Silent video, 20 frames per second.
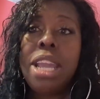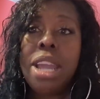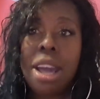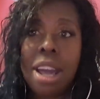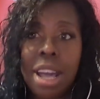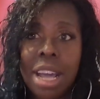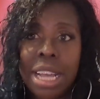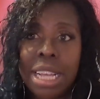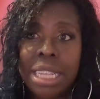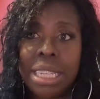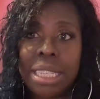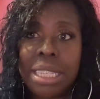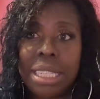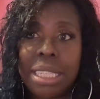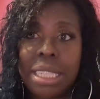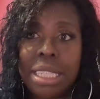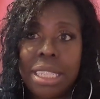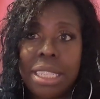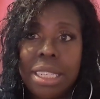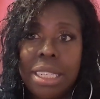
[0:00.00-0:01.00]

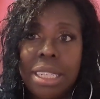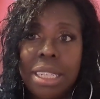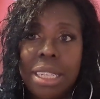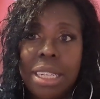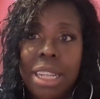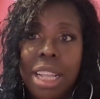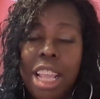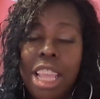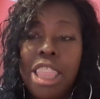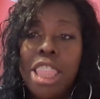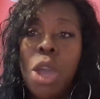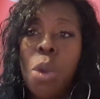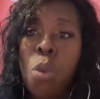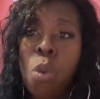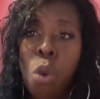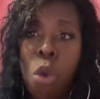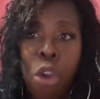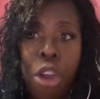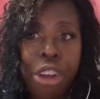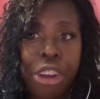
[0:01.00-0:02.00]
Because
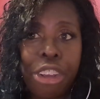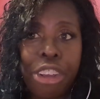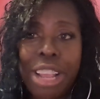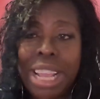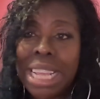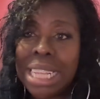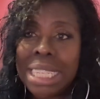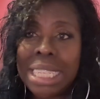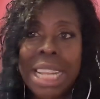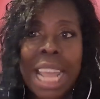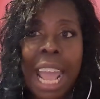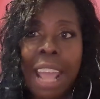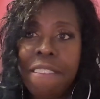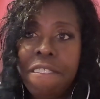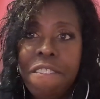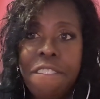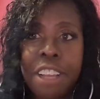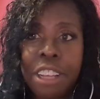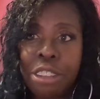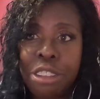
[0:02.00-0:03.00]
The water is
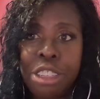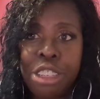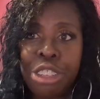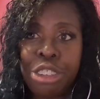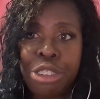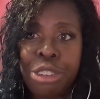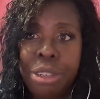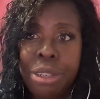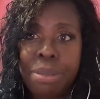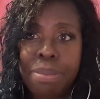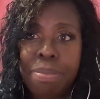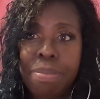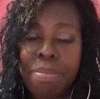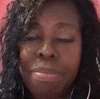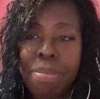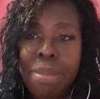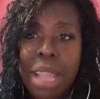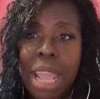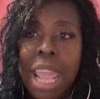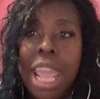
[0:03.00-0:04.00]
not filtered,
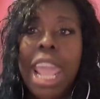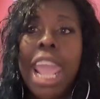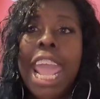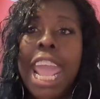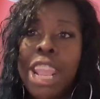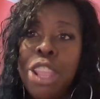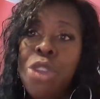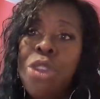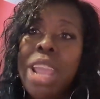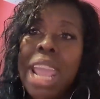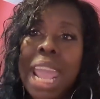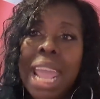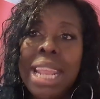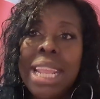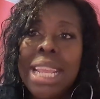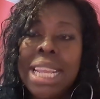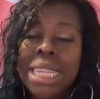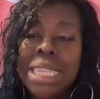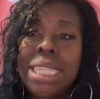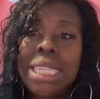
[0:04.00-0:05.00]
and you
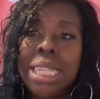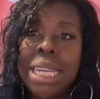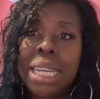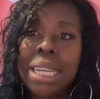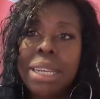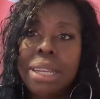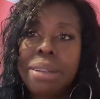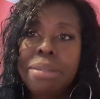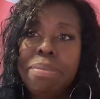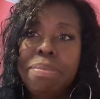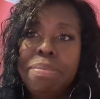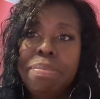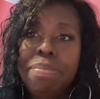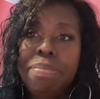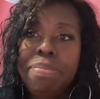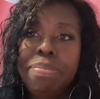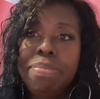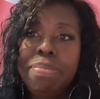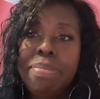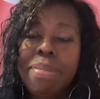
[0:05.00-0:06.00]
can get sick.
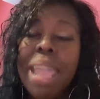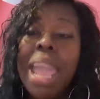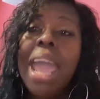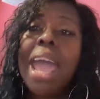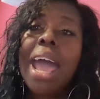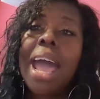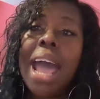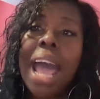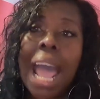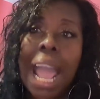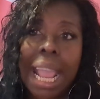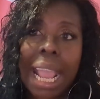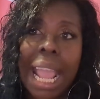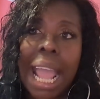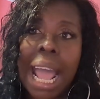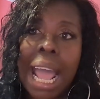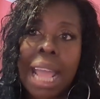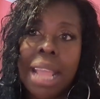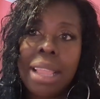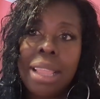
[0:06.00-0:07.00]

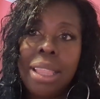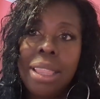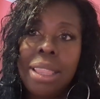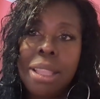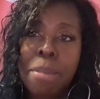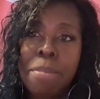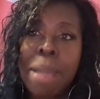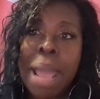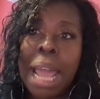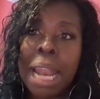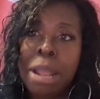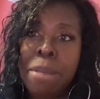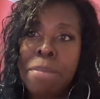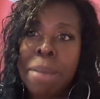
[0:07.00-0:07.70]
I got the